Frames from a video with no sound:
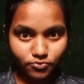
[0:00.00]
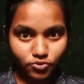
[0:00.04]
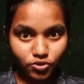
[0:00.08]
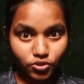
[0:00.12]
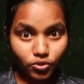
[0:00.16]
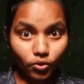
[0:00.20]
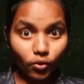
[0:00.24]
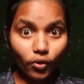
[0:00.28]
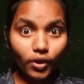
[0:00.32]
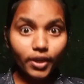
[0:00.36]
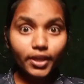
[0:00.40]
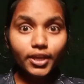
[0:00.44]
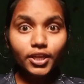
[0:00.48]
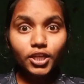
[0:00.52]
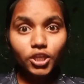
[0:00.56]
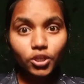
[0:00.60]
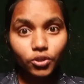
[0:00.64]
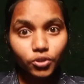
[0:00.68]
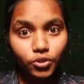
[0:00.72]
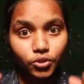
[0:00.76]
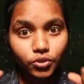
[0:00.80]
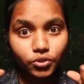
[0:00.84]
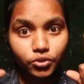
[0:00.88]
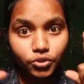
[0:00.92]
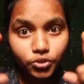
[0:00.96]
showing you,
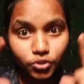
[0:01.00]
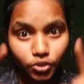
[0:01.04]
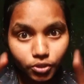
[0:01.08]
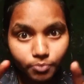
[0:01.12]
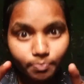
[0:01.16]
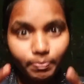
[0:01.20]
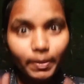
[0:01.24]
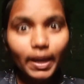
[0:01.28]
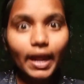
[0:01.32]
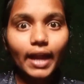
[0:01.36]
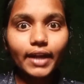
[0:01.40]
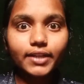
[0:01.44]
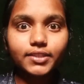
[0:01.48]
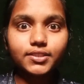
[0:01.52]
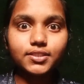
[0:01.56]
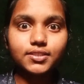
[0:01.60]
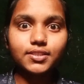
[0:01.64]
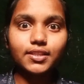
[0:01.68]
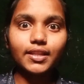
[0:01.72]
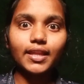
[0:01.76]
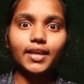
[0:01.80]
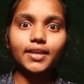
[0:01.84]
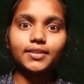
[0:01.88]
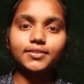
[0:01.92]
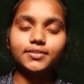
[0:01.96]
you should practice
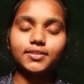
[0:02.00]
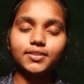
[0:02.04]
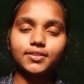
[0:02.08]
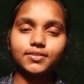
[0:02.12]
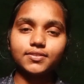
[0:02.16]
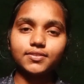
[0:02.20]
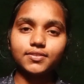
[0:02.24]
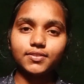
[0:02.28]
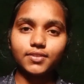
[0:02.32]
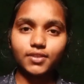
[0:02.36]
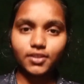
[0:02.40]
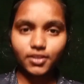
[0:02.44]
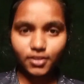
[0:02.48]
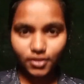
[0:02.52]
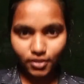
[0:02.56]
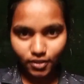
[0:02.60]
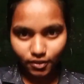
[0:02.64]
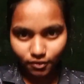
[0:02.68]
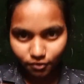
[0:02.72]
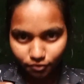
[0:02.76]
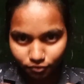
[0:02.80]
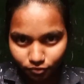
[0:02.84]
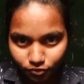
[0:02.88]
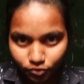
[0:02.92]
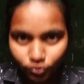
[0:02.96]
like this
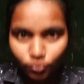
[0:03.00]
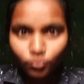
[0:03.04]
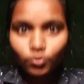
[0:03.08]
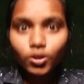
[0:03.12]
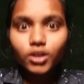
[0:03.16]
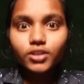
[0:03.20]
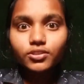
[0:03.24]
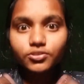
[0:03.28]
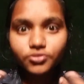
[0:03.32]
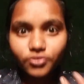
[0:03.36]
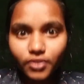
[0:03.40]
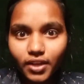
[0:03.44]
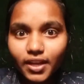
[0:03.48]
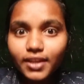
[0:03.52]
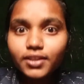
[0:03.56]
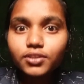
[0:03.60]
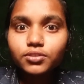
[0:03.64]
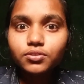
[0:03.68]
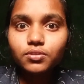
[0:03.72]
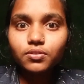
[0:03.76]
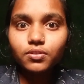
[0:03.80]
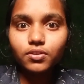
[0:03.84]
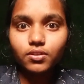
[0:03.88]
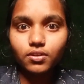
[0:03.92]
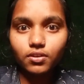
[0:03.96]
if you are trying
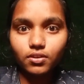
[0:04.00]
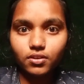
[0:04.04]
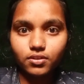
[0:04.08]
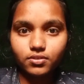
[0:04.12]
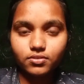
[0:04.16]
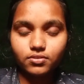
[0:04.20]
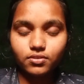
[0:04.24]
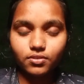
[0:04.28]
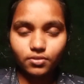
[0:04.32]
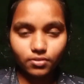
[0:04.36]
to learn.